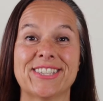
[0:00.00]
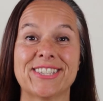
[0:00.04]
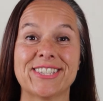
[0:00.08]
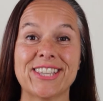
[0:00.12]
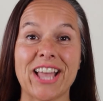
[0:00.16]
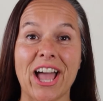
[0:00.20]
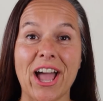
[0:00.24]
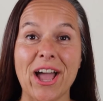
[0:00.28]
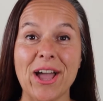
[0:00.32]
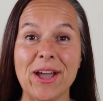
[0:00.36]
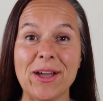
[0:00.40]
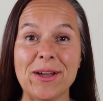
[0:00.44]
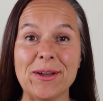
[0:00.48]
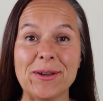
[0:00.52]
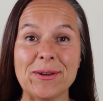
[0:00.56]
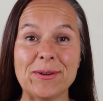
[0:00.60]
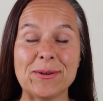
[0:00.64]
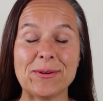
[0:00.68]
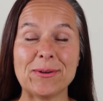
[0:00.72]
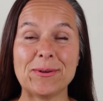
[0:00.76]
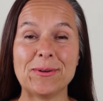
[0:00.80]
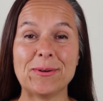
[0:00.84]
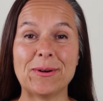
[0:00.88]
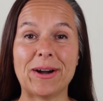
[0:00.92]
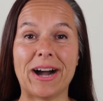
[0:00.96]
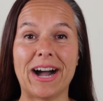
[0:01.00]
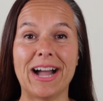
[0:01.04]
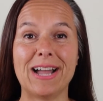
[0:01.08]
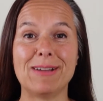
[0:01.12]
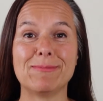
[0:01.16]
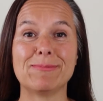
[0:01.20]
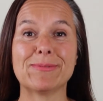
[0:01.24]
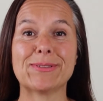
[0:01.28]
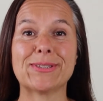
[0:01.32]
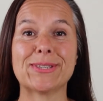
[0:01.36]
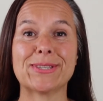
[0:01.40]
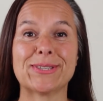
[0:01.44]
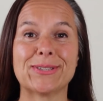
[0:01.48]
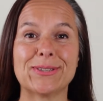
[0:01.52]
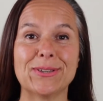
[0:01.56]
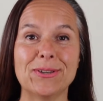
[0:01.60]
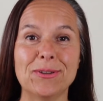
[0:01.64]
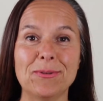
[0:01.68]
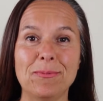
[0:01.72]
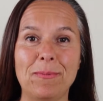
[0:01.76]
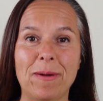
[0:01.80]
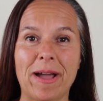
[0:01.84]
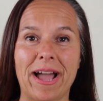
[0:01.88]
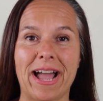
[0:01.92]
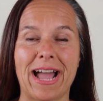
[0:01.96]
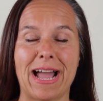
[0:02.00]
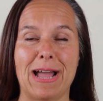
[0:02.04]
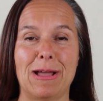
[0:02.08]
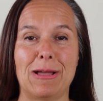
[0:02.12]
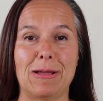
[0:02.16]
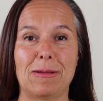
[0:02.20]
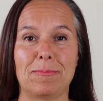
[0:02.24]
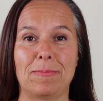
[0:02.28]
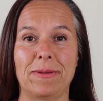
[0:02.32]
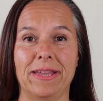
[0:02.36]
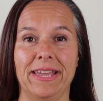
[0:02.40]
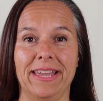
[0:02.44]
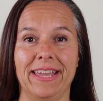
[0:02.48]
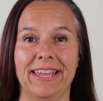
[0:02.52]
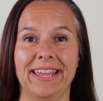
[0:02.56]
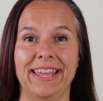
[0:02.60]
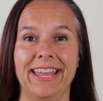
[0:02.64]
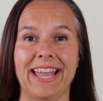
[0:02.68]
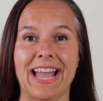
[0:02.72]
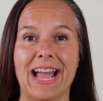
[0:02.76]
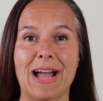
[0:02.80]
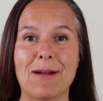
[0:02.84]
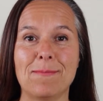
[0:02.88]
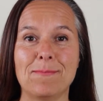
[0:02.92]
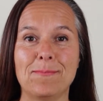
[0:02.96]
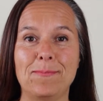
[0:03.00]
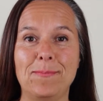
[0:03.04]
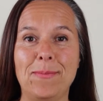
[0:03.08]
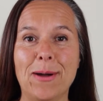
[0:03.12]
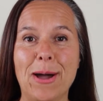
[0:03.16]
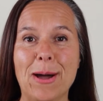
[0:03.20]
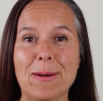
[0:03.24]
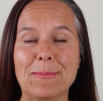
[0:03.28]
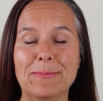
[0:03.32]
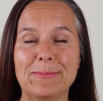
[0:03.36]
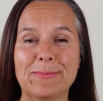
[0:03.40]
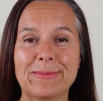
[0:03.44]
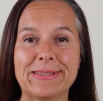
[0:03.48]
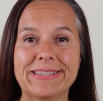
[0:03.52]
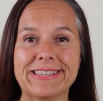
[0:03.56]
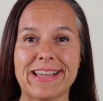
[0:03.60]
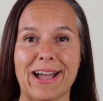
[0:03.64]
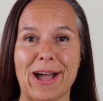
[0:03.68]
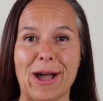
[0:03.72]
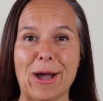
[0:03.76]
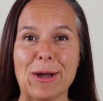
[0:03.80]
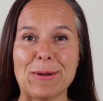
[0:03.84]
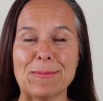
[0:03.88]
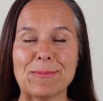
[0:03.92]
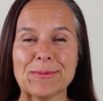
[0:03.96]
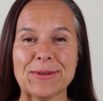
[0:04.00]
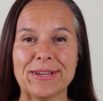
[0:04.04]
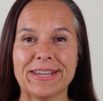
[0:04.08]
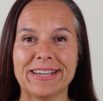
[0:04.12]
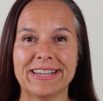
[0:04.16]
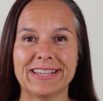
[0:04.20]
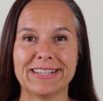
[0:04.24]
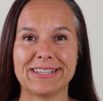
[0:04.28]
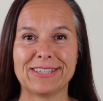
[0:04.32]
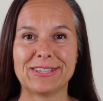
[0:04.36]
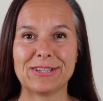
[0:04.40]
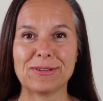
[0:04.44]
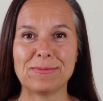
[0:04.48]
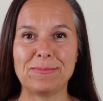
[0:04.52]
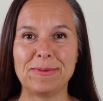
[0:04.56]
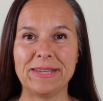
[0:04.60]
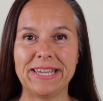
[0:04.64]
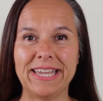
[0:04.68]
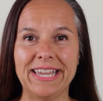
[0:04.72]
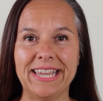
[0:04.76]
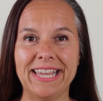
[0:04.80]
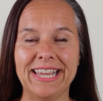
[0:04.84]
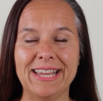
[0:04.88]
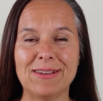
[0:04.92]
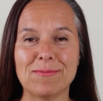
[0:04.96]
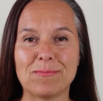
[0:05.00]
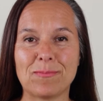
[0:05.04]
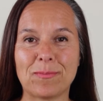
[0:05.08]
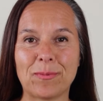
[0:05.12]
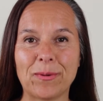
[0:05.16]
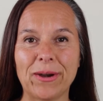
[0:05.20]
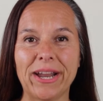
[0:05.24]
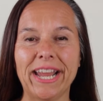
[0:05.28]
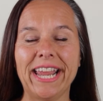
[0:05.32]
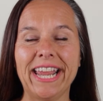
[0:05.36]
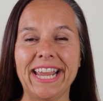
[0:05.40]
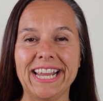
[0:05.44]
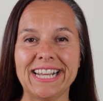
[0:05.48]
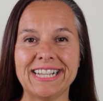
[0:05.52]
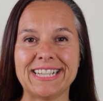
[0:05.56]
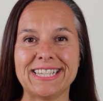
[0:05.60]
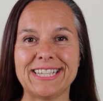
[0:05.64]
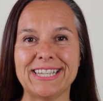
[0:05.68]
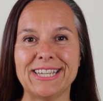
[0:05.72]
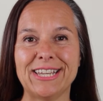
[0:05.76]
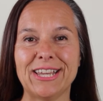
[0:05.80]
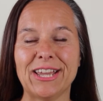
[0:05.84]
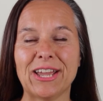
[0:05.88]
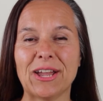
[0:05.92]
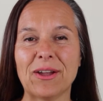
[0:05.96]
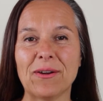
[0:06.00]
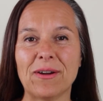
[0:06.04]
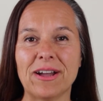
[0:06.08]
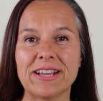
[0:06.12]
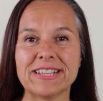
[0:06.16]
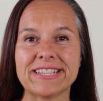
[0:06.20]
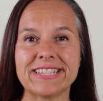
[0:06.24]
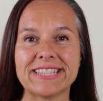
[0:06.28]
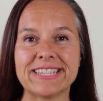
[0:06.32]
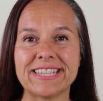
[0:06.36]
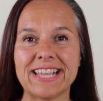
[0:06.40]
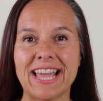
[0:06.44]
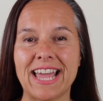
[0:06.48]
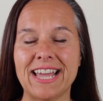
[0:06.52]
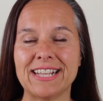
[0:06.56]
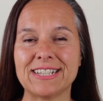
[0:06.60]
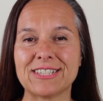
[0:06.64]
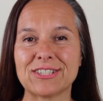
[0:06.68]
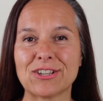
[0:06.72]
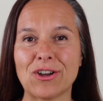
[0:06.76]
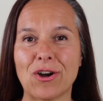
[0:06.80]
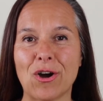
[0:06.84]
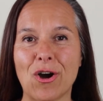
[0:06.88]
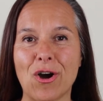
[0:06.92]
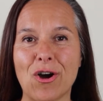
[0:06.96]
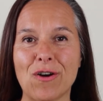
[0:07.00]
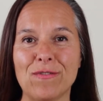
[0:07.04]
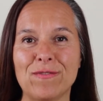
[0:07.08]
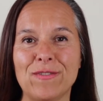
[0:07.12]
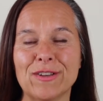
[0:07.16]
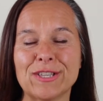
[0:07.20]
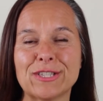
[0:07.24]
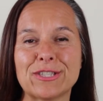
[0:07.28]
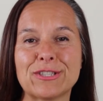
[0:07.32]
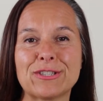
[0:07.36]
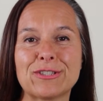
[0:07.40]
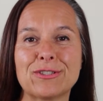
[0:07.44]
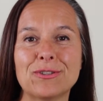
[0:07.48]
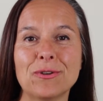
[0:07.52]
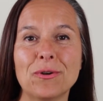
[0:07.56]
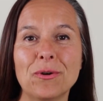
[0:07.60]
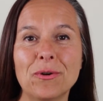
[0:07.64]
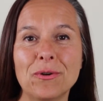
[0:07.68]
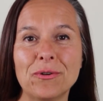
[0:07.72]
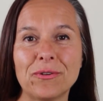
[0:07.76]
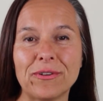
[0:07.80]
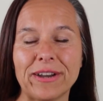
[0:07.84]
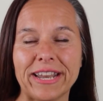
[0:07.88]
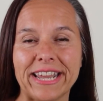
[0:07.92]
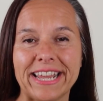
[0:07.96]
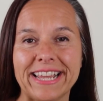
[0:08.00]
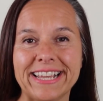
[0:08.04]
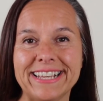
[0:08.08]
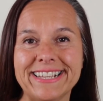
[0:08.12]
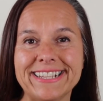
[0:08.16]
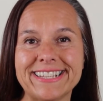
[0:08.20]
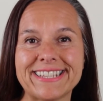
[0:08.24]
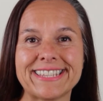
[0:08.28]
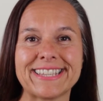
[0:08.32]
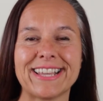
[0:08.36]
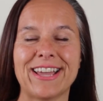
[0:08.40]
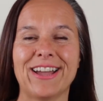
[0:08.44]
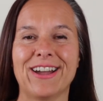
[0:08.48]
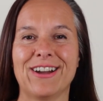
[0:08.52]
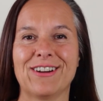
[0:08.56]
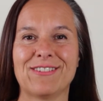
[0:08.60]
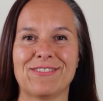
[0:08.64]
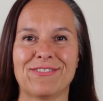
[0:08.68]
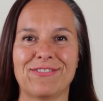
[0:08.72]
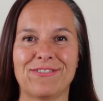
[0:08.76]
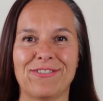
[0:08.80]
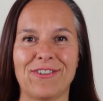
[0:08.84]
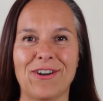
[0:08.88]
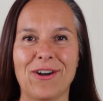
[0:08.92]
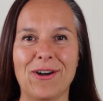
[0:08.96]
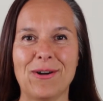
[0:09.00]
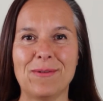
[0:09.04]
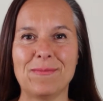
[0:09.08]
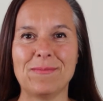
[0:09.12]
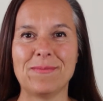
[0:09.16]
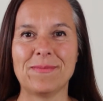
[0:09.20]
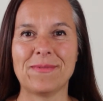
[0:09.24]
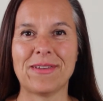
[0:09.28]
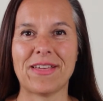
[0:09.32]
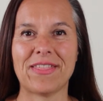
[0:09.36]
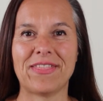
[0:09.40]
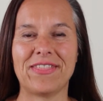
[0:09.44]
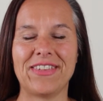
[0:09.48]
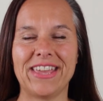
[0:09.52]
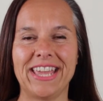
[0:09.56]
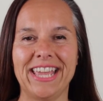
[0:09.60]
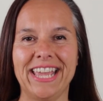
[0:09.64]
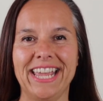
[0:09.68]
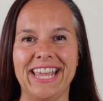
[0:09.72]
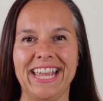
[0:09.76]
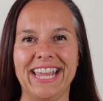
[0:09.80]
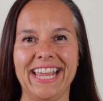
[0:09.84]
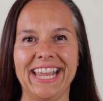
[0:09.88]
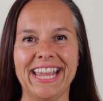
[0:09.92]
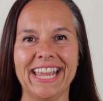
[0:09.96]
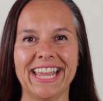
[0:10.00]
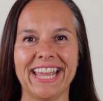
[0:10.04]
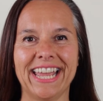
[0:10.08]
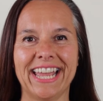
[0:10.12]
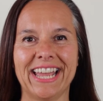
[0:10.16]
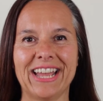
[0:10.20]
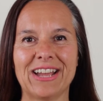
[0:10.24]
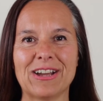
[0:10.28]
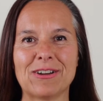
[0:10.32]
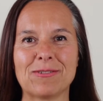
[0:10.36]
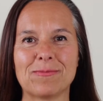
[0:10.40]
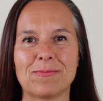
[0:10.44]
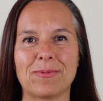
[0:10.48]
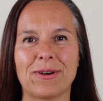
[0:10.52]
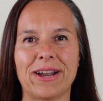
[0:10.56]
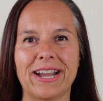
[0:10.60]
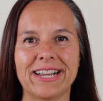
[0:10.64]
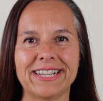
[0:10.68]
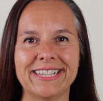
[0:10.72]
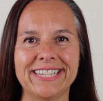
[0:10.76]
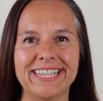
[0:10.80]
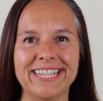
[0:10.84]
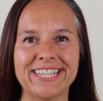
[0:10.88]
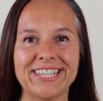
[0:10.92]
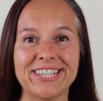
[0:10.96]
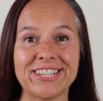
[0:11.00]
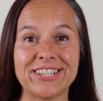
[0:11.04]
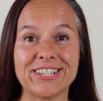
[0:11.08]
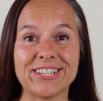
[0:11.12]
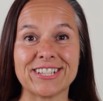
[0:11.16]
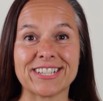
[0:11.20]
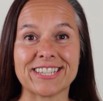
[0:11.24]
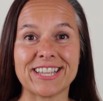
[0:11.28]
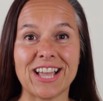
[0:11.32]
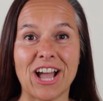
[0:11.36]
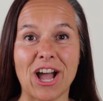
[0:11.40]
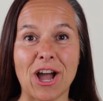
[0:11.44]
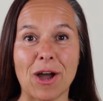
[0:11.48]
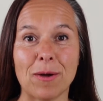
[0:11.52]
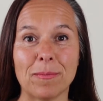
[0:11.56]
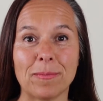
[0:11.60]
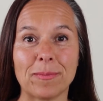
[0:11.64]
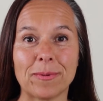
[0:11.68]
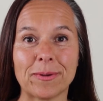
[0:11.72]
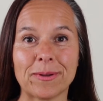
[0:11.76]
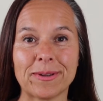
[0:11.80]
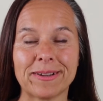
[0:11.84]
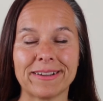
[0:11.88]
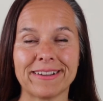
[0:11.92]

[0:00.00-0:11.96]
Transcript: So I'm super happy and pumped up to be bringing to you a set of stories from the Practitioners Hub.